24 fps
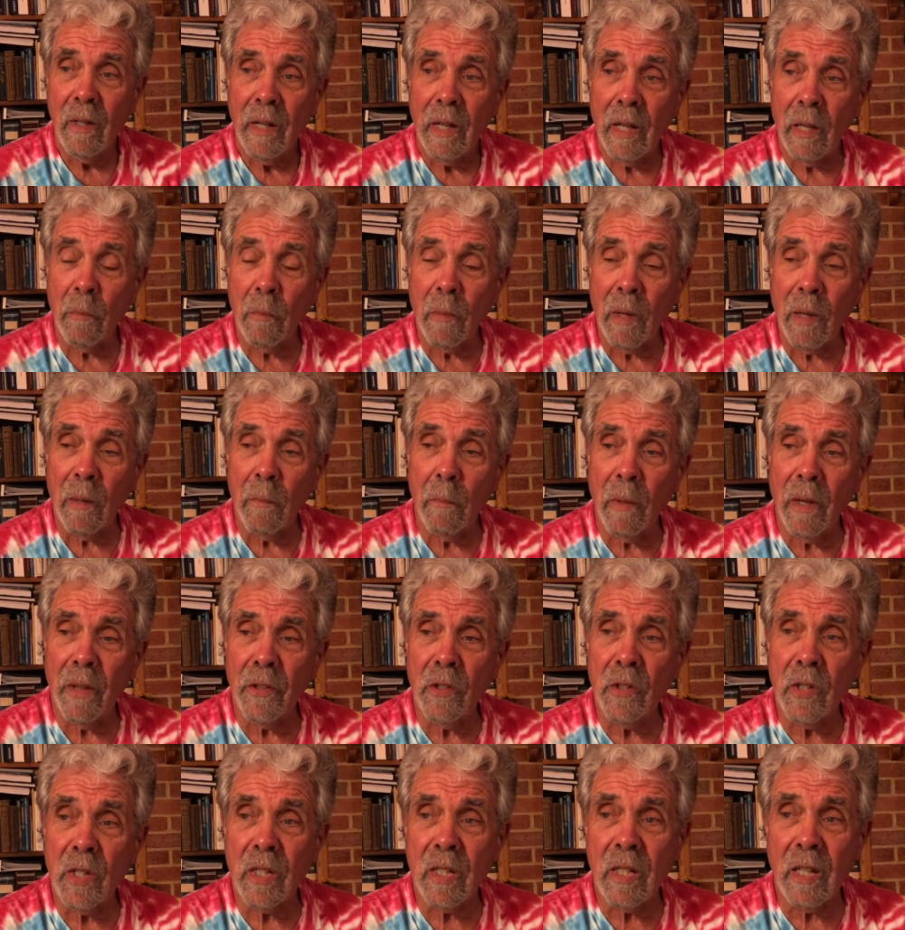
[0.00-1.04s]
and my mother
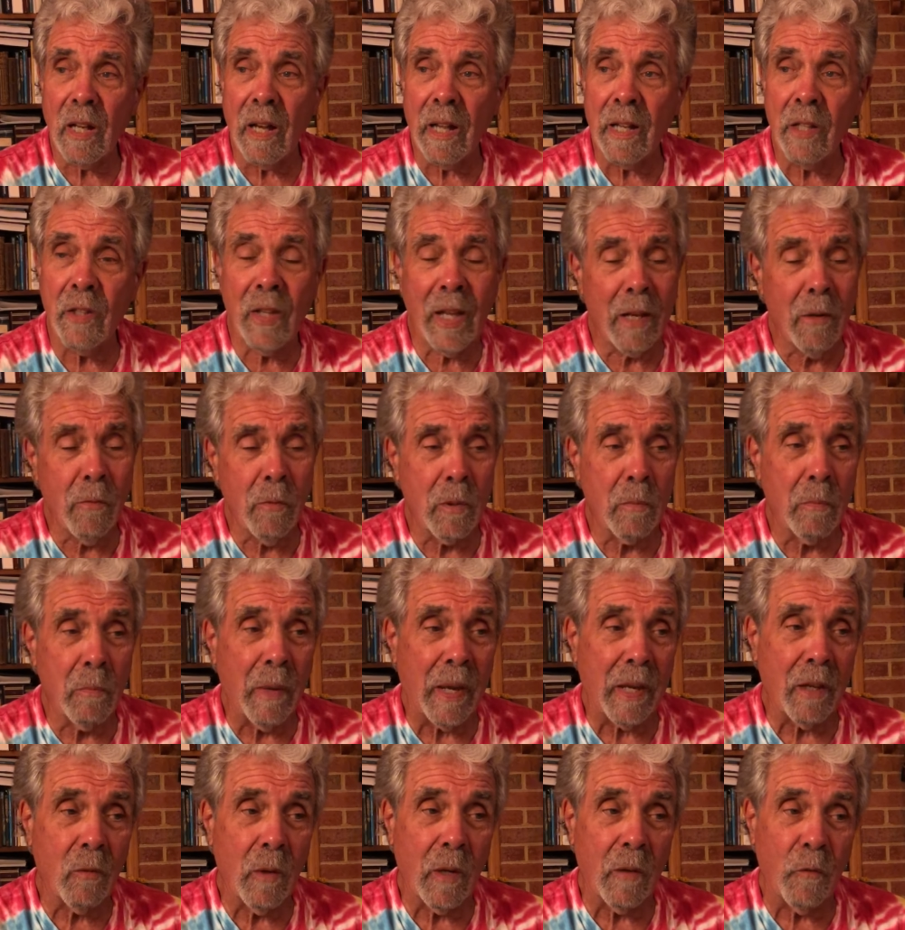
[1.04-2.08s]
decided they would
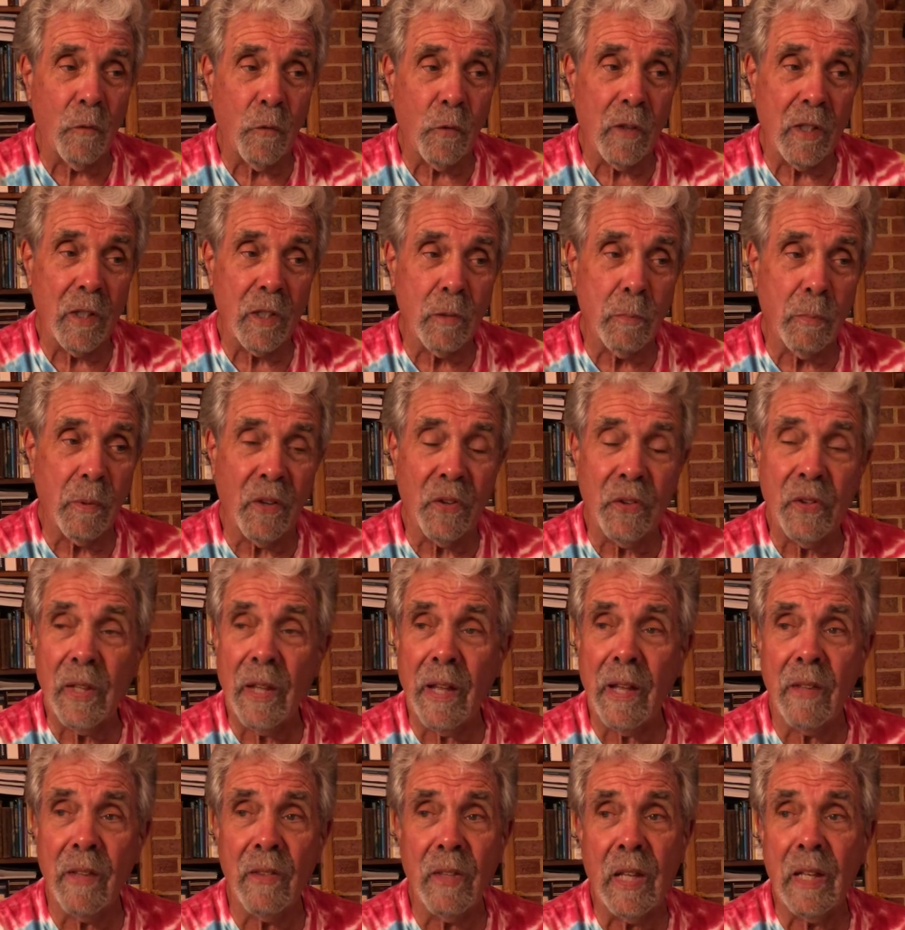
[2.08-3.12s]
make one for his
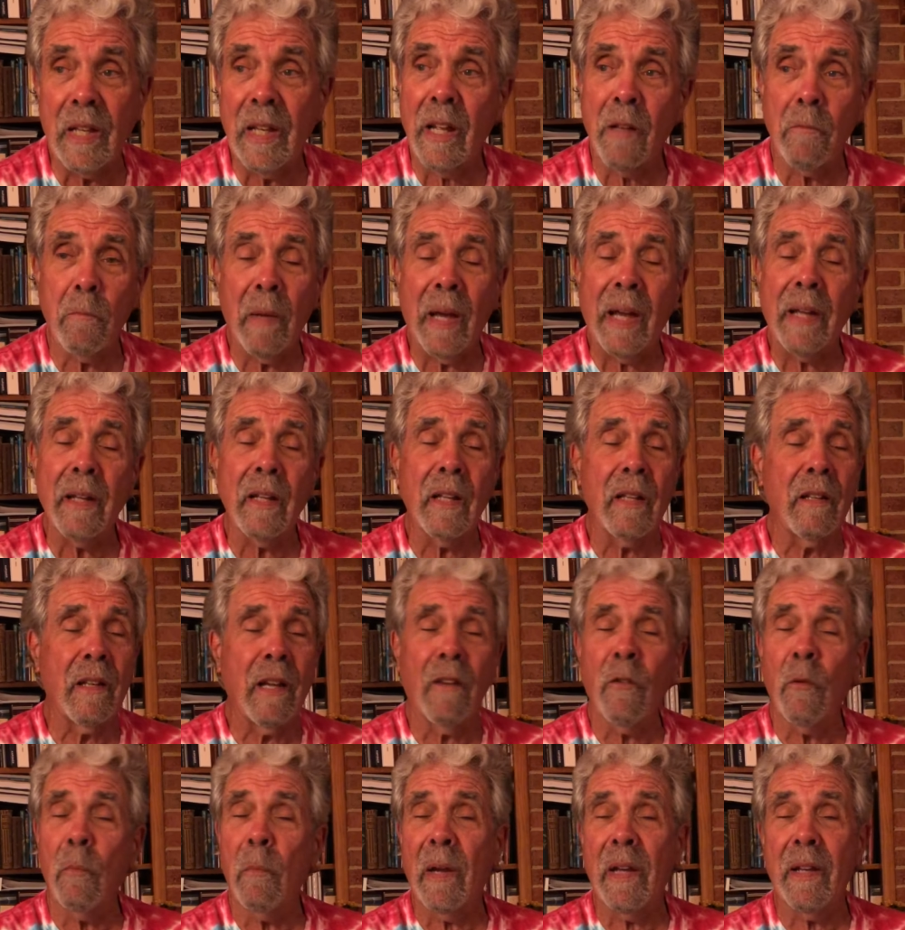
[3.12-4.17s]
birthday, and then Aunt Maggie
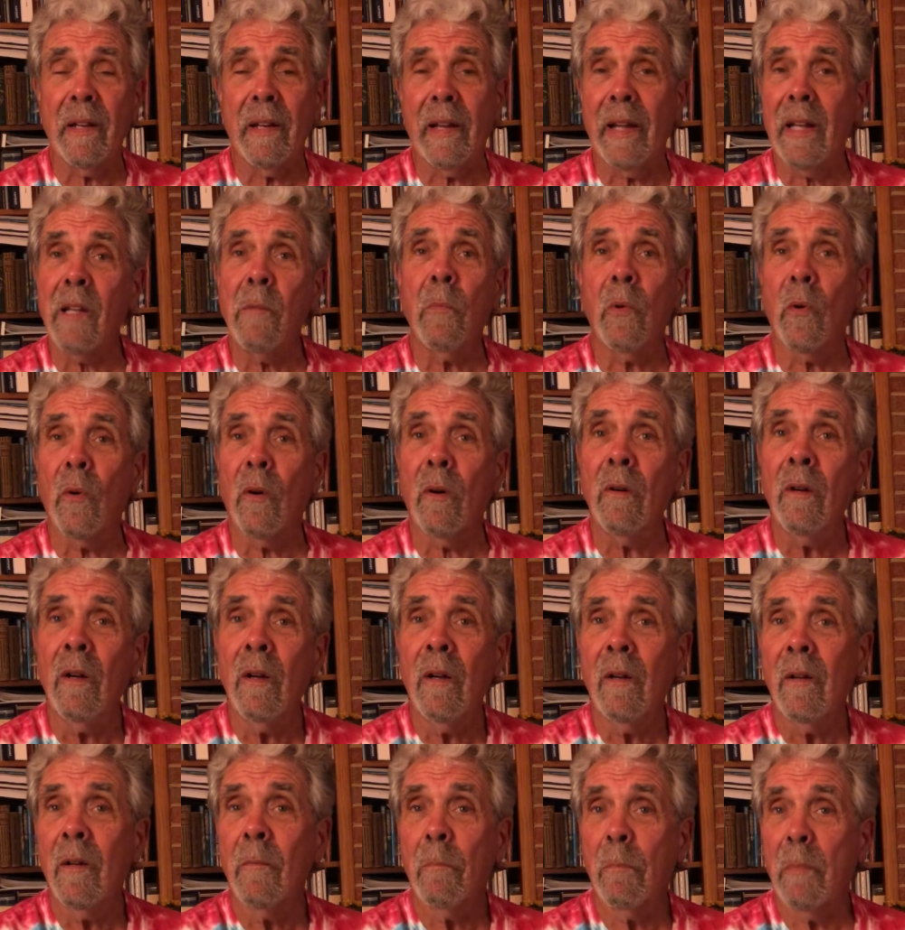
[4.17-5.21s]
never made any more
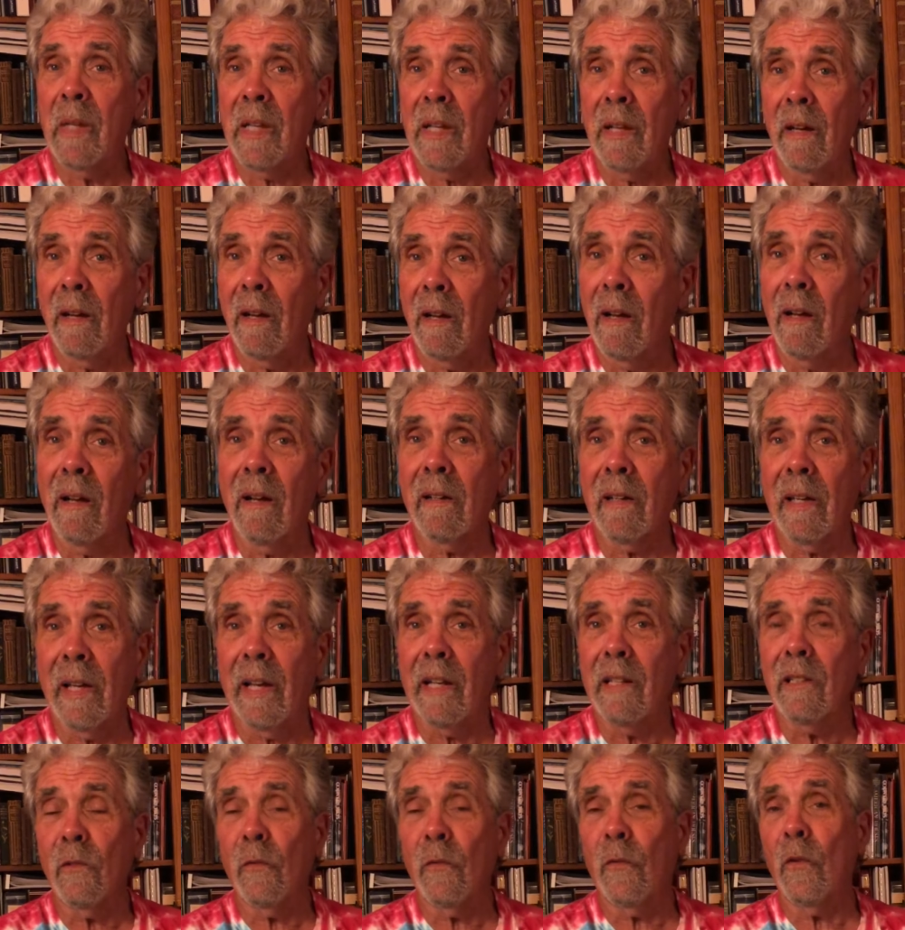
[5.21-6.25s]
Minniehaha
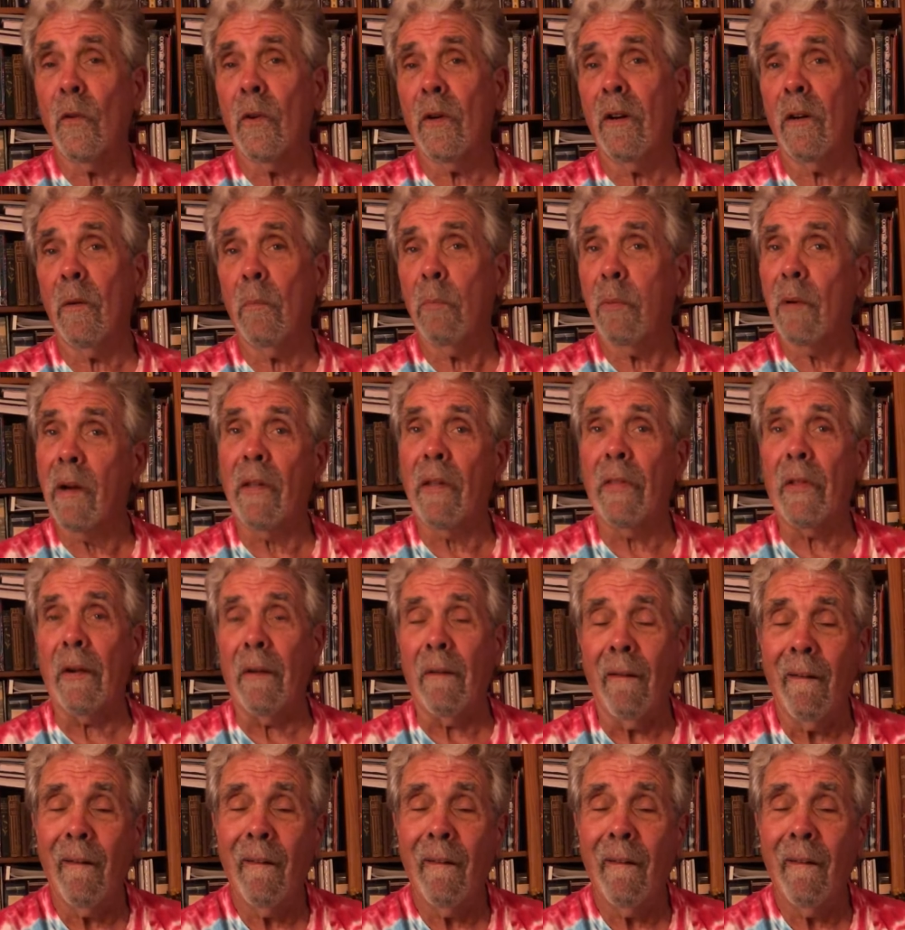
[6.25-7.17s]
cakes for her brother.